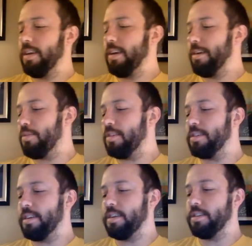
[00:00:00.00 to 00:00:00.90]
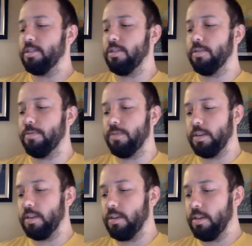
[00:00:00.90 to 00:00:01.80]
pressing into her
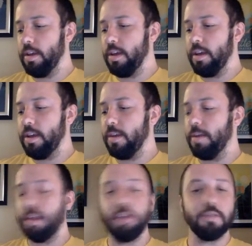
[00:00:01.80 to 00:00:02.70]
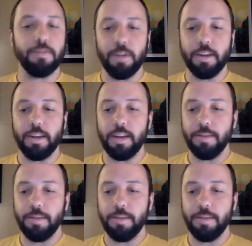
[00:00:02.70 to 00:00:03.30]
foot. Man, that was a fun day.